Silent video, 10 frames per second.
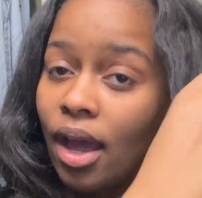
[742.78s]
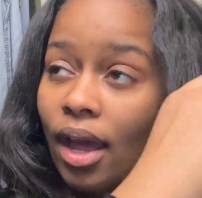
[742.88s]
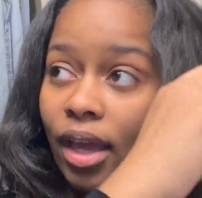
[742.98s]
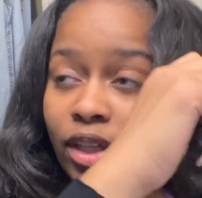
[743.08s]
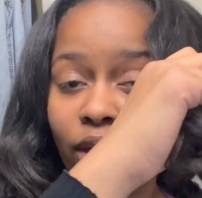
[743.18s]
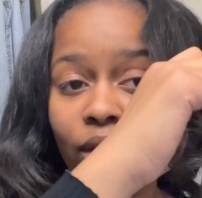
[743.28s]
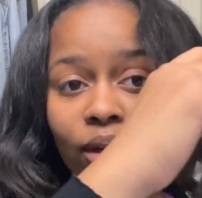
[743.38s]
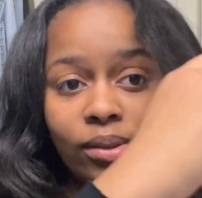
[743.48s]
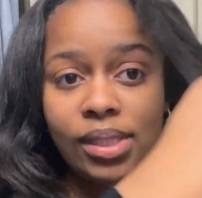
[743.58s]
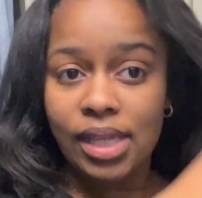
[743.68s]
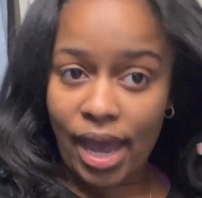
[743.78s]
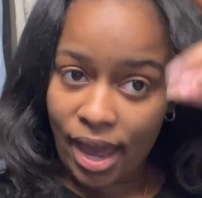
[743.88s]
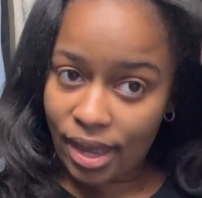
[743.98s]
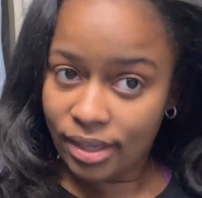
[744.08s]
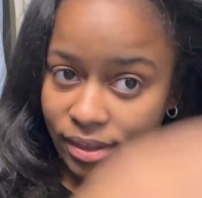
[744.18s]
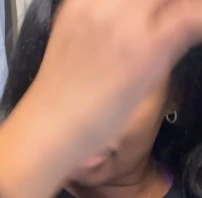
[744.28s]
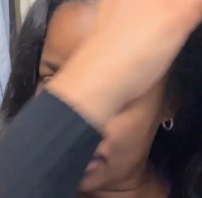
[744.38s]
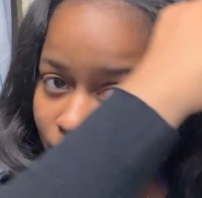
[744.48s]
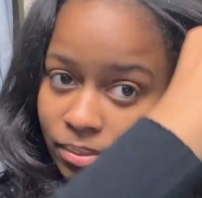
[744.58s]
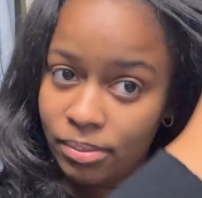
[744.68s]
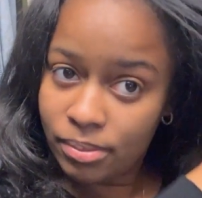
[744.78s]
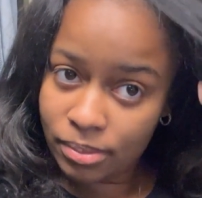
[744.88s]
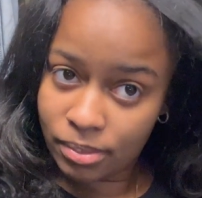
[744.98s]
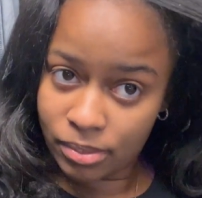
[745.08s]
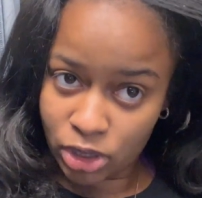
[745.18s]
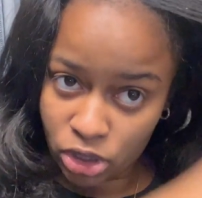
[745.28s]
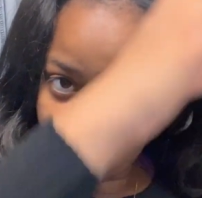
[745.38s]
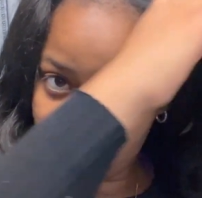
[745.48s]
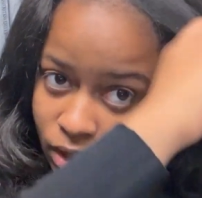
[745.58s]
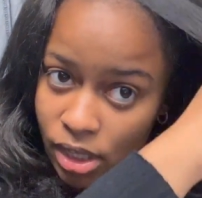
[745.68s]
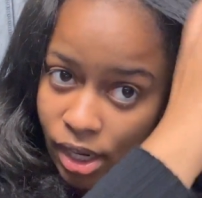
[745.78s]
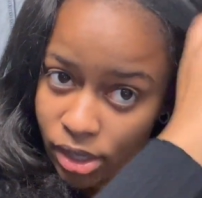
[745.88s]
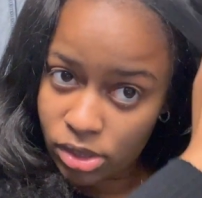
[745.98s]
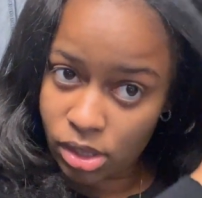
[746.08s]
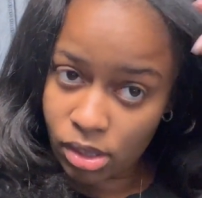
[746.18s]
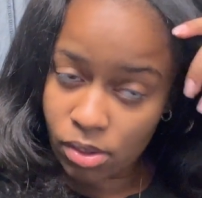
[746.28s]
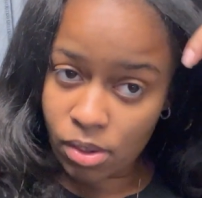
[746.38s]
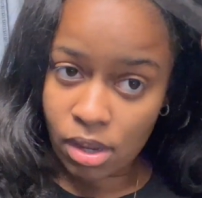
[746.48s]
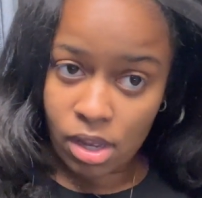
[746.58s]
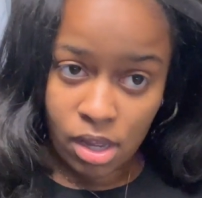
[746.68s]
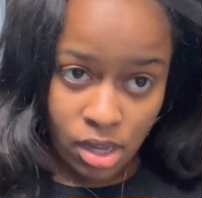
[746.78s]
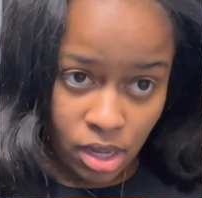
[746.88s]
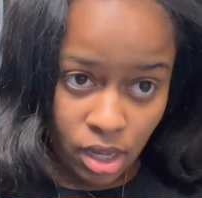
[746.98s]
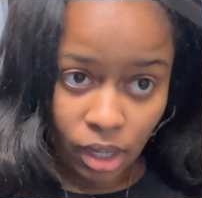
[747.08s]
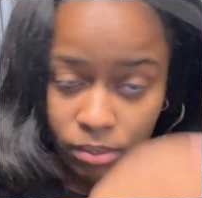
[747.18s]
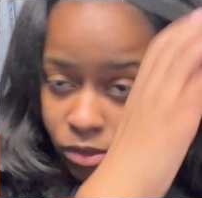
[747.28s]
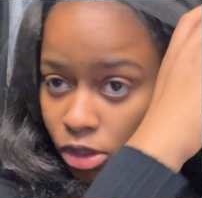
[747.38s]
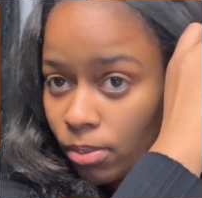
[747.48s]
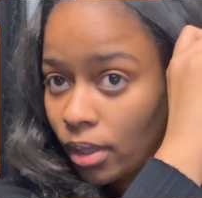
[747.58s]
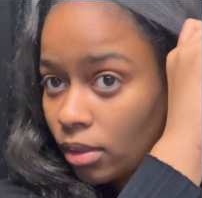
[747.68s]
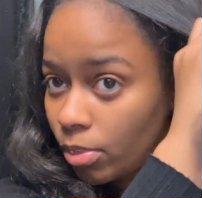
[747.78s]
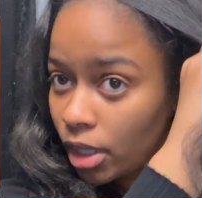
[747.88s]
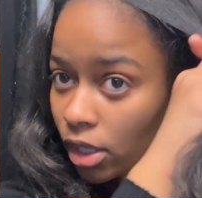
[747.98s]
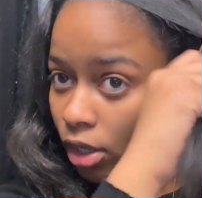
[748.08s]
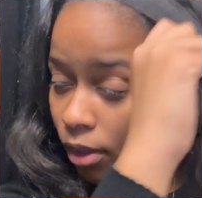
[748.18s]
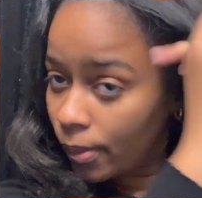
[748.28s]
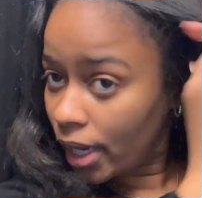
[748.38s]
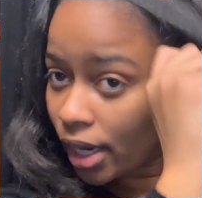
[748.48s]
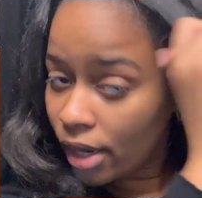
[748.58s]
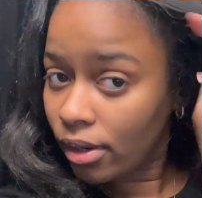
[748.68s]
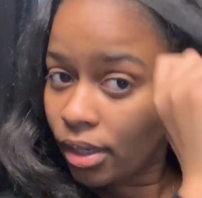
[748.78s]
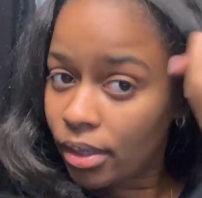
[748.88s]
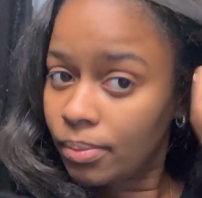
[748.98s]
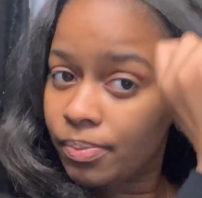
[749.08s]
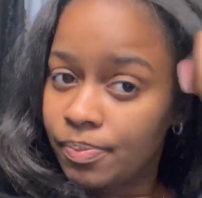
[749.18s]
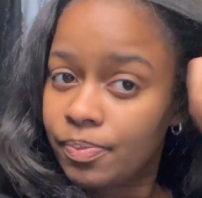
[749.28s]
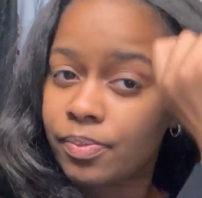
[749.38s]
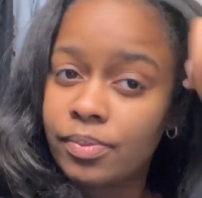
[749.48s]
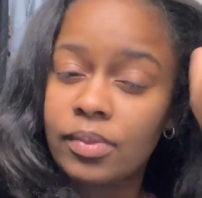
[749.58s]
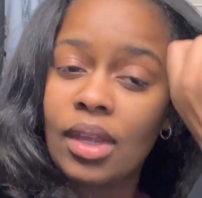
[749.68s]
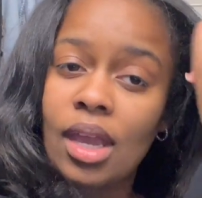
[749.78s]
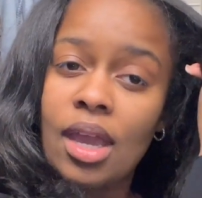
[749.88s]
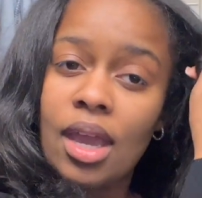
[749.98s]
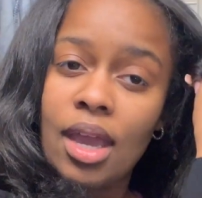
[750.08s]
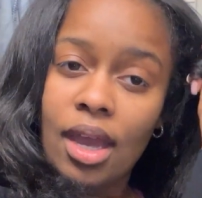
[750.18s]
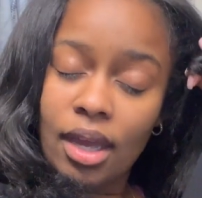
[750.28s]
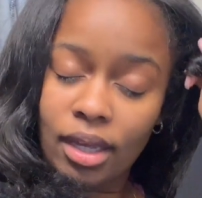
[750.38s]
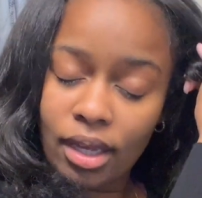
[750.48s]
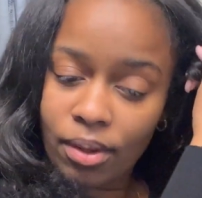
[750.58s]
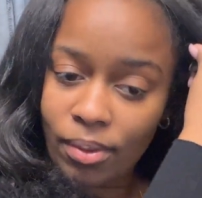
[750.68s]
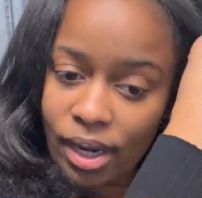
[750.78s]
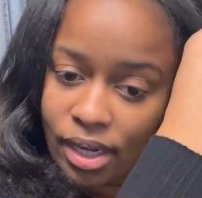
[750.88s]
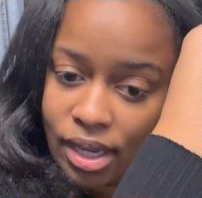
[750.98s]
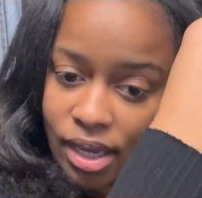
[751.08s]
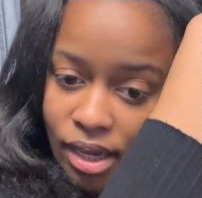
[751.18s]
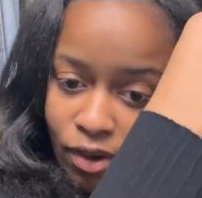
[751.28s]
your girl is tired. I'm extremely tired. So, I'm just about to pin curl my hair up and get ready